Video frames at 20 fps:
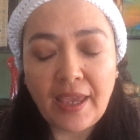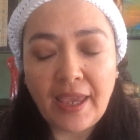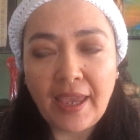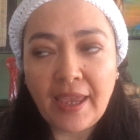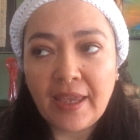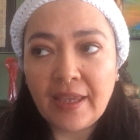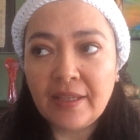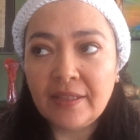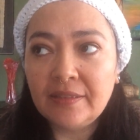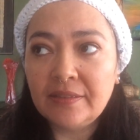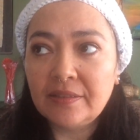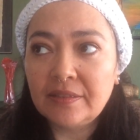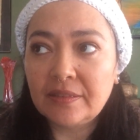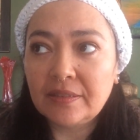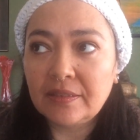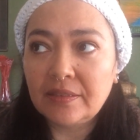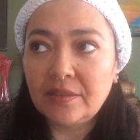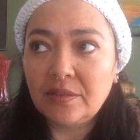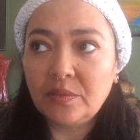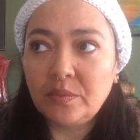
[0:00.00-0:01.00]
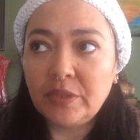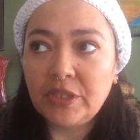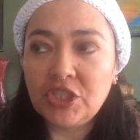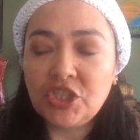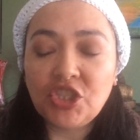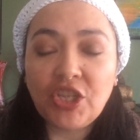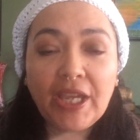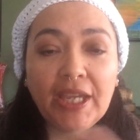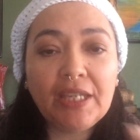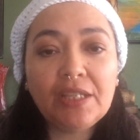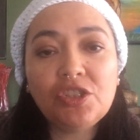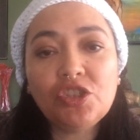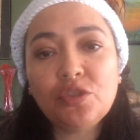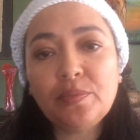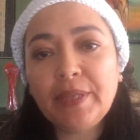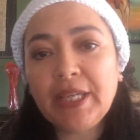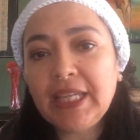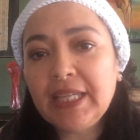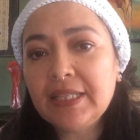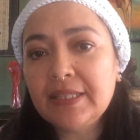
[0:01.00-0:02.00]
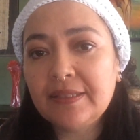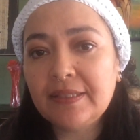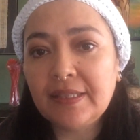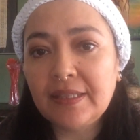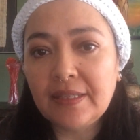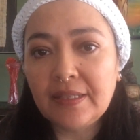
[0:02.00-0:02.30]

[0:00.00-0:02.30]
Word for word: And what change means